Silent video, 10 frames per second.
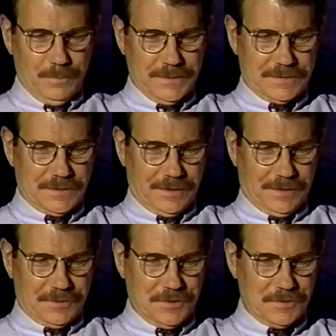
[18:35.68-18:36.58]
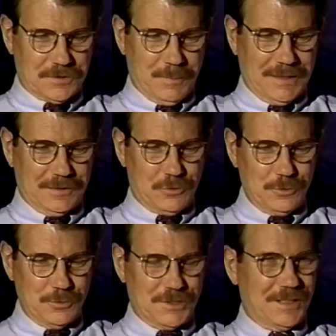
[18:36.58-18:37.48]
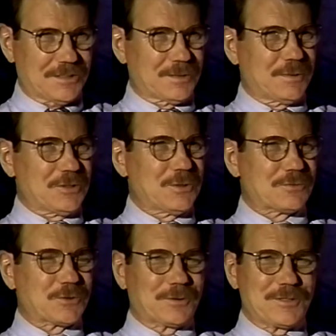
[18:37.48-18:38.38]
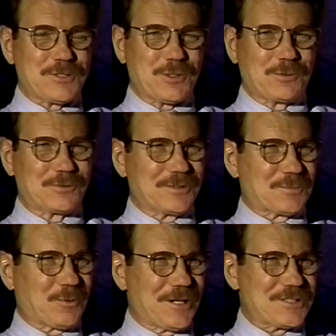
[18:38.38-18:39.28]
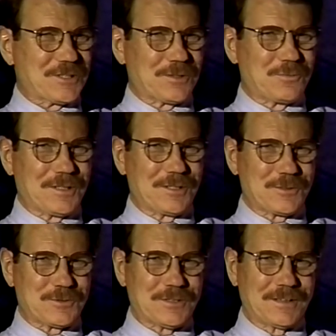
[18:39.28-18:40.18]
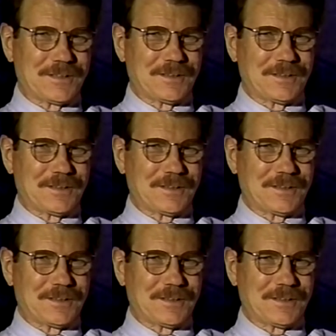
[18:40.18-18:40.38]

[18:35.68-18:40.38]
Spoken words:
that some of the enthusiasm that you have certainly shown for this project over the years